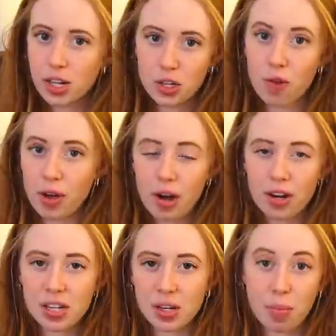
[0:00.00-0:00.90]
And so
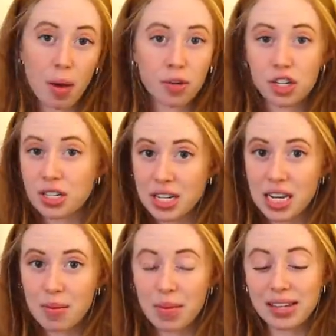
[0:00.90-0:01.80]
Verity's publishing
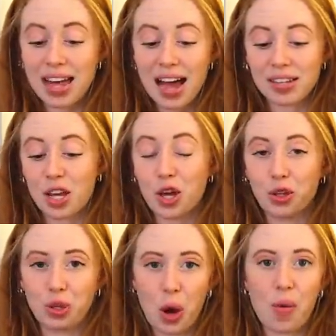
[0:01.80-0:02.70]
team is asking
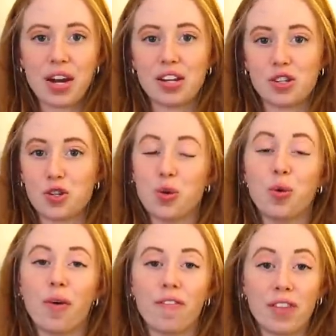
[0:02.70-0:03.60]
Loen
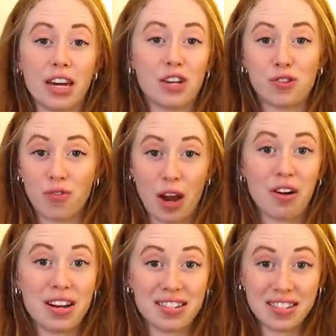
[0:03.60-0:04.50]
to finish
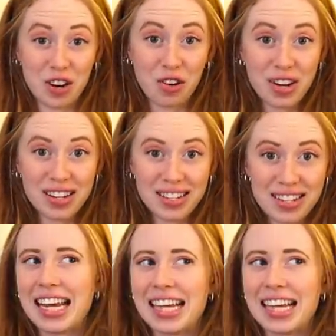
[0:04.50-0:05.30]
Verity's series.